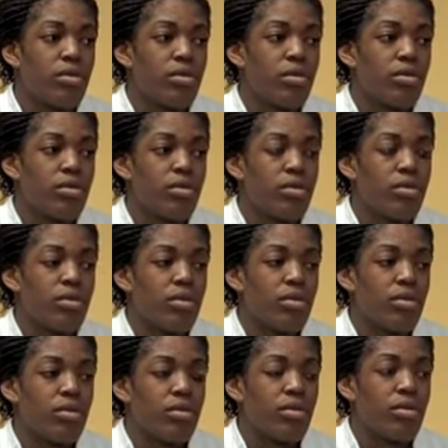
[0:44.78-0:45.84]

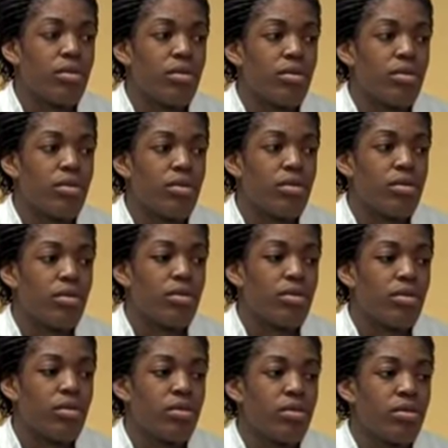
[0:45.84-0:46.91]

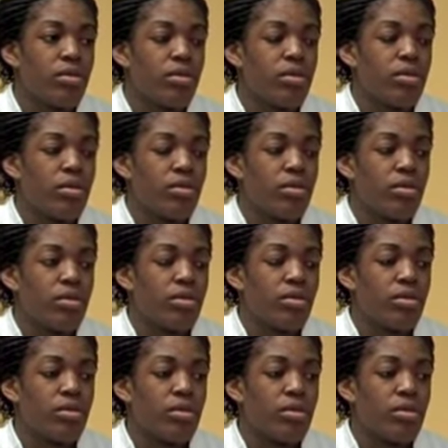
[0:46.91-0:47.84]
(not speaking)